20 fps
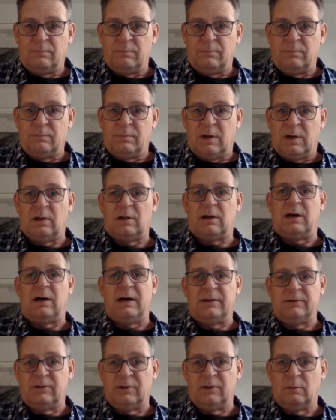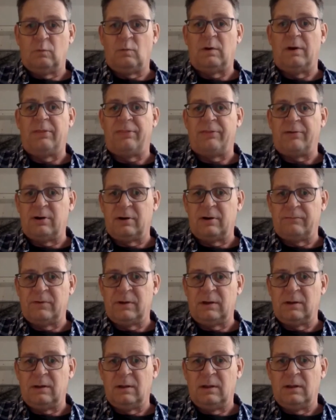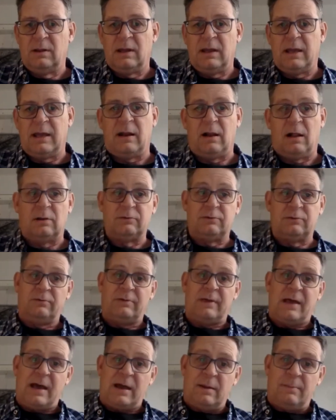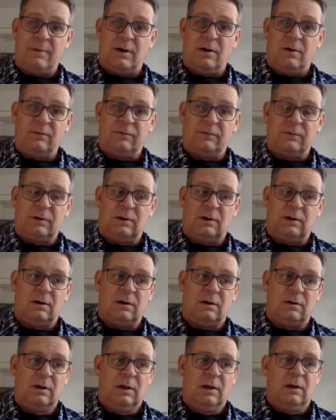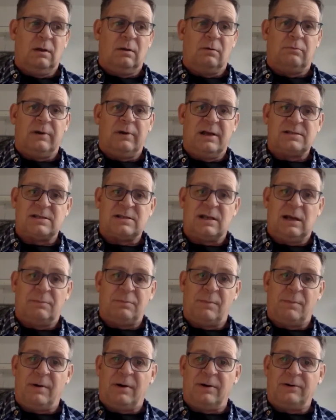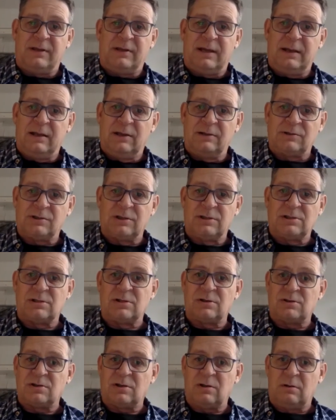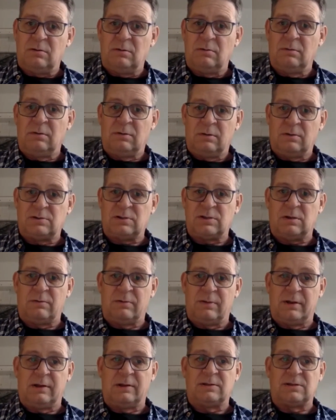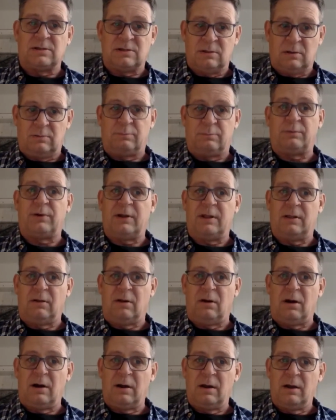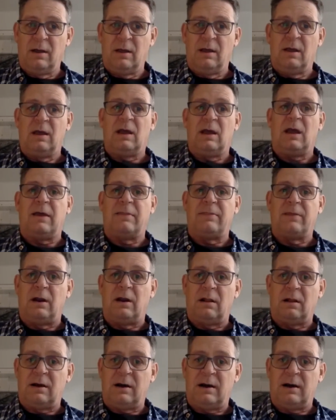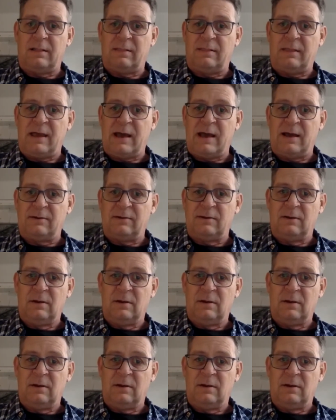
I'll cut 1/3 of it, and I'll do that about raise it up about 10 inches or so that it's still pretty long, and then I'll cut that,